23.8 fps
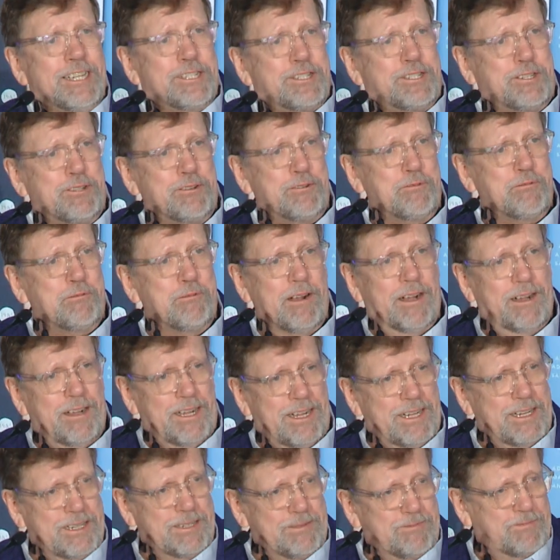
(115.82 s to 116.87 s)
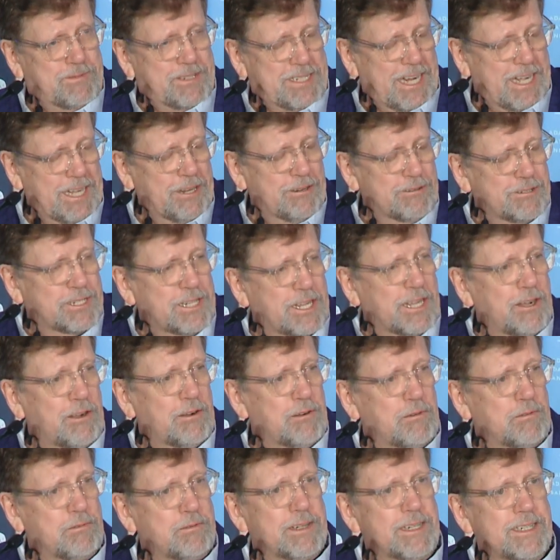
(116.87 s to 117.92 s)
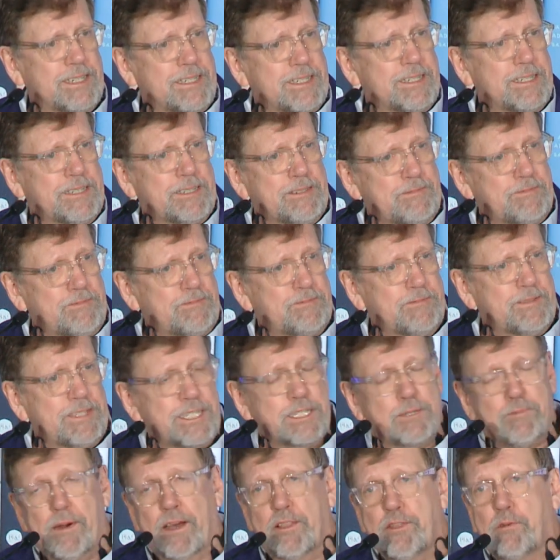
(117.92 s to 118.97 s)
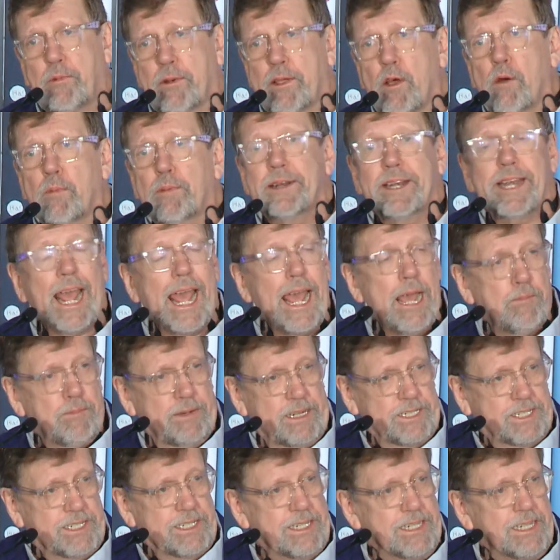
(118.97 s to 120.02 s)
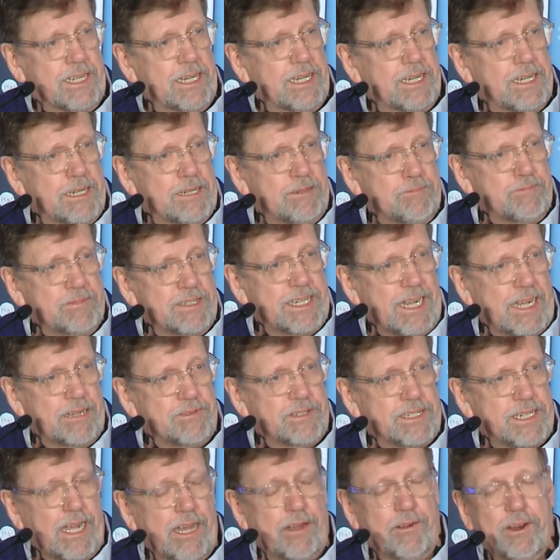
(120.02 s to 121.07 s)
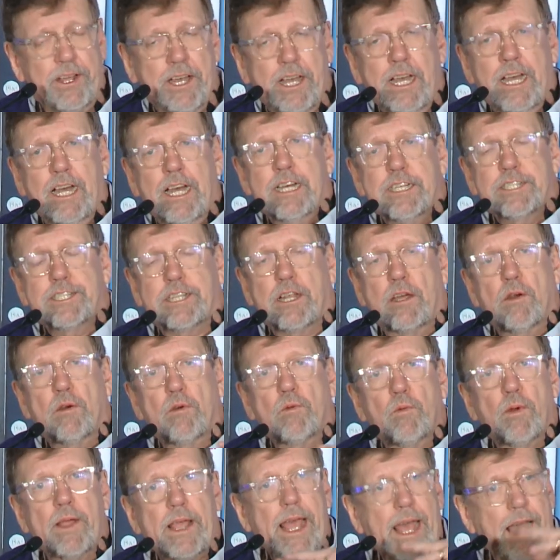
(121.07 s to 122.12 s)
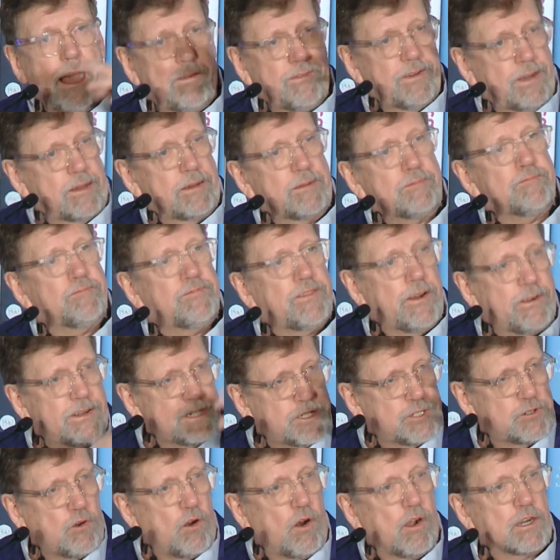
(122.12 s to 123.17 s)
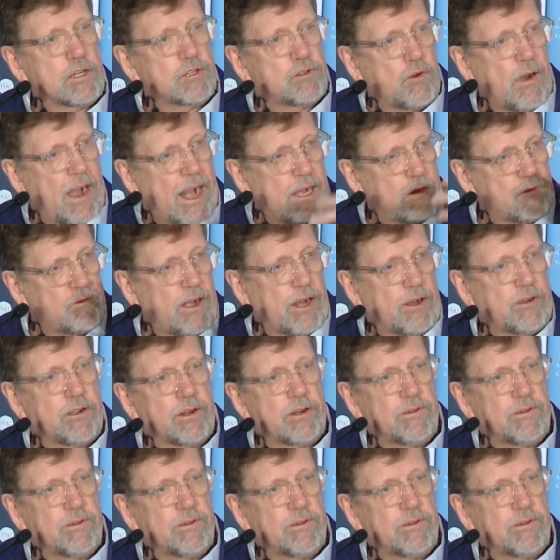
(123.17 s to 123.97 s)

to 10 years ago, this month we opened Hamilton downtown. So we have a very strong track record